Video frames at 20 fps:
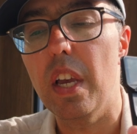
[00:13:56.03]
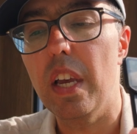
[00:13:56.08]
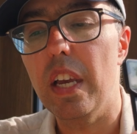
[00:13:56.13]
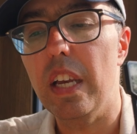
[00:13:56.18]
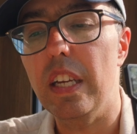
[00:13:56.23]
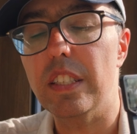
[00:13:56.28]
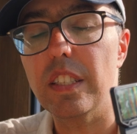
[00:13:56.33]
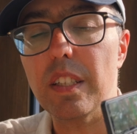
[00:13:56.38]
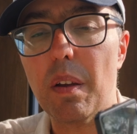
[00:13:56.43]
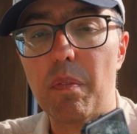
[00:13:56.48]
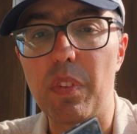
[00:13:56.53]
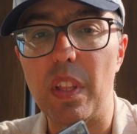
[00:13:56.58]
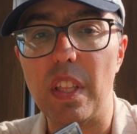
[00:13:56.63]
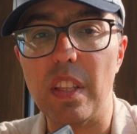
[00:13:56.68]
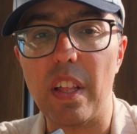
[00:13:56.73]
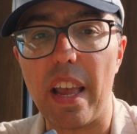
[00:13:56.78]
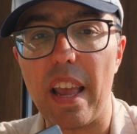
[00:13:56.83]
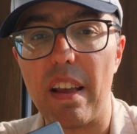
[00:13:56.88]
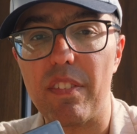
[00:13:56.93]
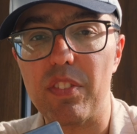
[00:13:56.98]
It's something
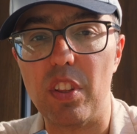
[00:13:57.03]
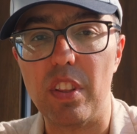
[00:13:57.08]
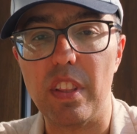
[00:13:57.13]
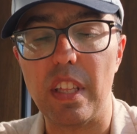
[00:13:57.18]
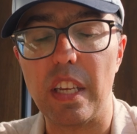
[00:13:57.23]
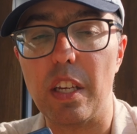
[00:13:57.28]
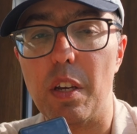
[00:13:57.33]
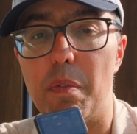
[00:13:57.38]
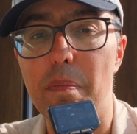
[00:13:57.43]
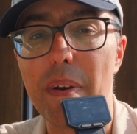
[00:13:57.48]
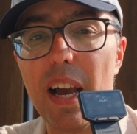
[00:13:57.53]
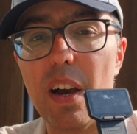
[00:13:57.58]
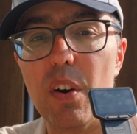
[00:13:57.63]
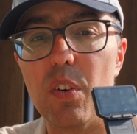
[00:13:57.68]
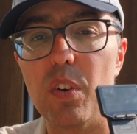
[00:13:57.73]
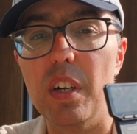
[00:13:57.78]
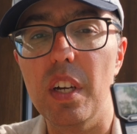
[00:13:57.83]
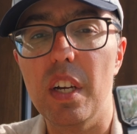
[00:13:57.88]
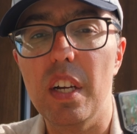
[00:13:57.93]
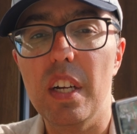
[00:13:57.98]
that I have to think
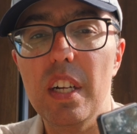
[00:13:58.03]
about,